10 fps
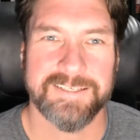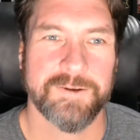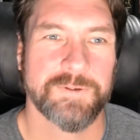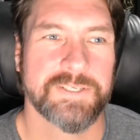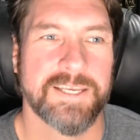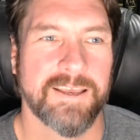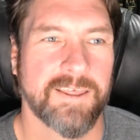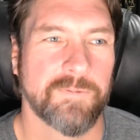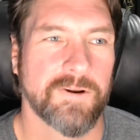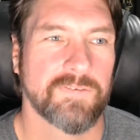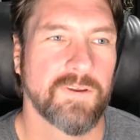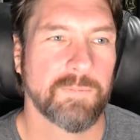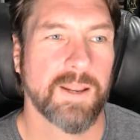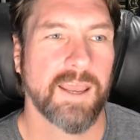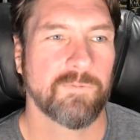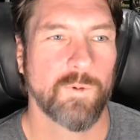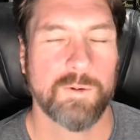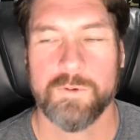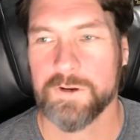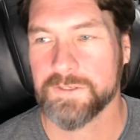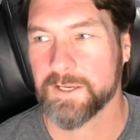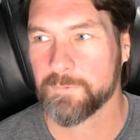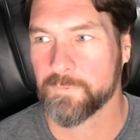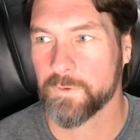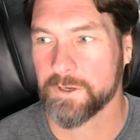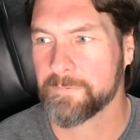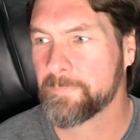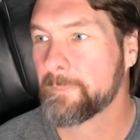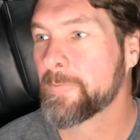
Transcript: So we'll see how that works. So I'm going to have one more example for you.